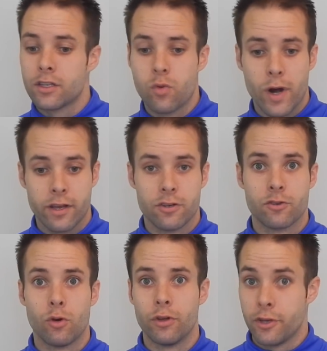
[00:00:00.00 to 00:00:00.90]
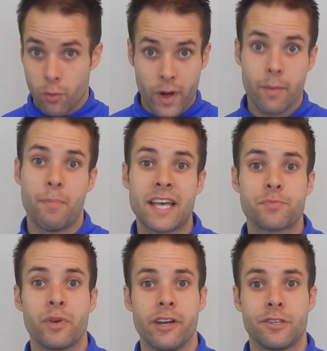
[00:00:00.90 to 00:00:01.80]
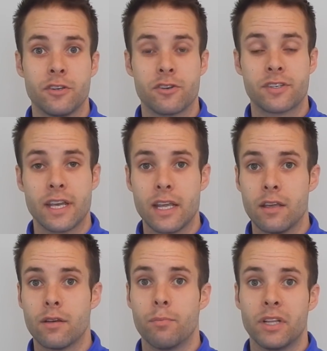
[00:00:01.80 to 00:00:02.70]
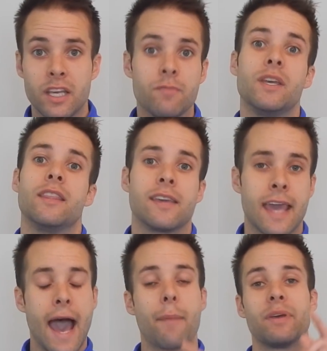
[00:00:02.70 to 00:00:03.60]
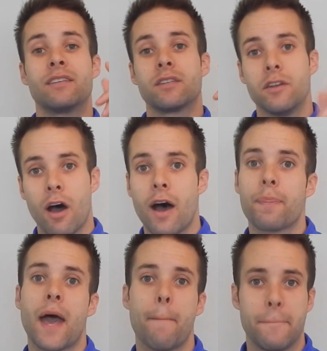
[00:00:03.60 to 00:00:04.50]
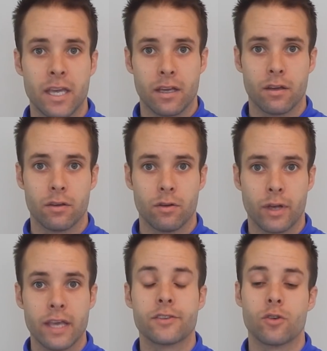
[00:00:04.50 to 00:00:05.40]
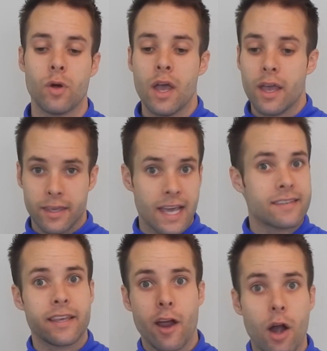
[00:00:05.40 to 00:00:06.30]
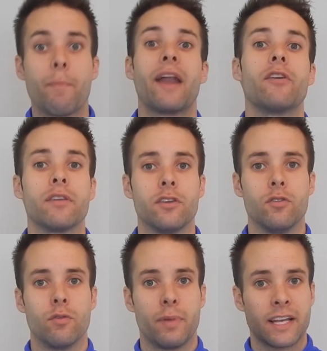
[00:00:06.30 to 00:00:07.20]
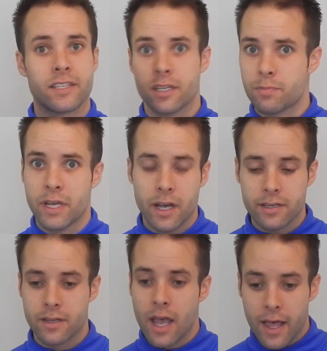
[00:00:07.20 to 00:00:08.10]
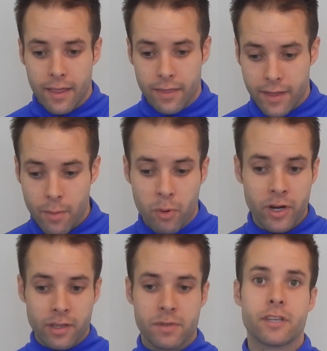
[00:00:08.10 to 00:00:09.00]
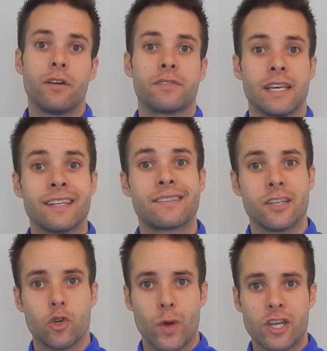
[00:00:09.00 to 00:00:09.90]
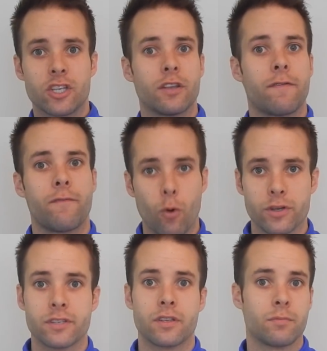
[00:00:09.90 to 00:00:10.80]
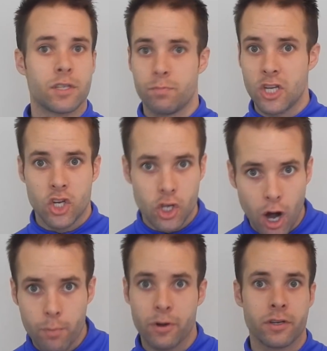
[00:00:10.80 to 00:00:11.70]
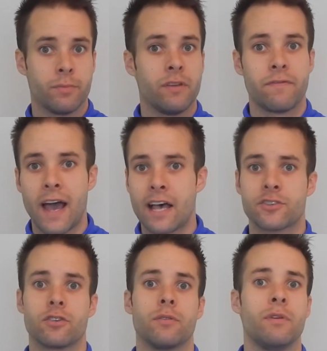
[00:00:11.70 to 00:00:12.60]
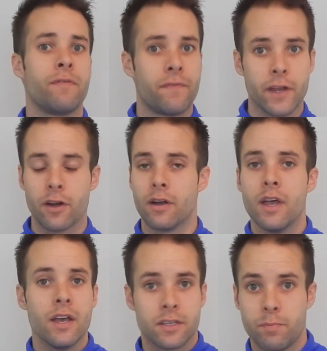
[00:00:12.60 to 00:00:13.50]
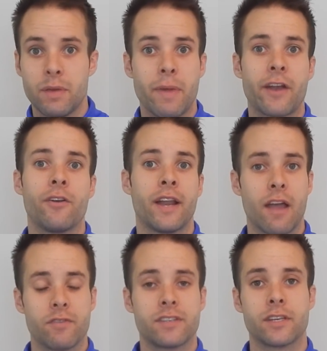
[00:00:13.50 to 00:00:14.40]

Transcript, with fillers: 20 years old, you're one of the best players in your city, believe me, the gap is not that big. Okay, so yes, they are better than you, but that's just because they're putting themselves in a situation that forces them to be sharper, to be faster, to be fitter, to be better in every